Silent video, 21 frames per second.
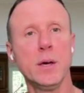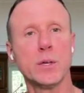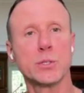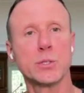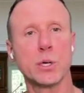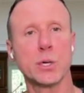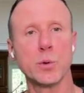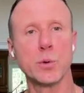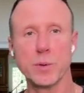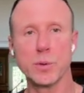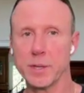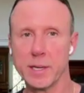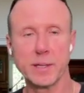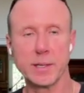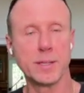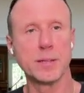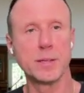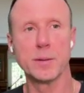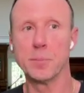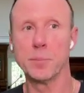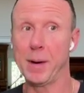So
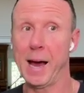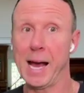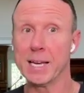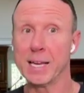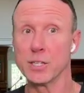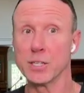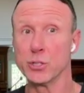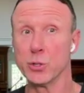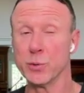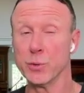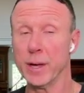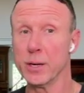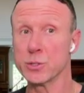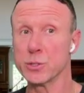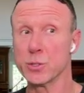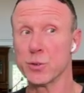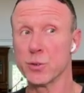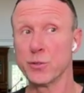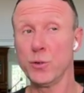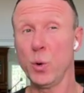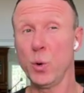back in
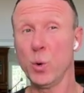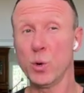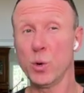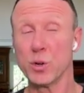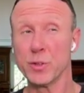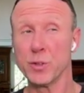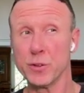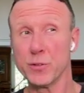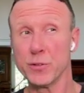2004,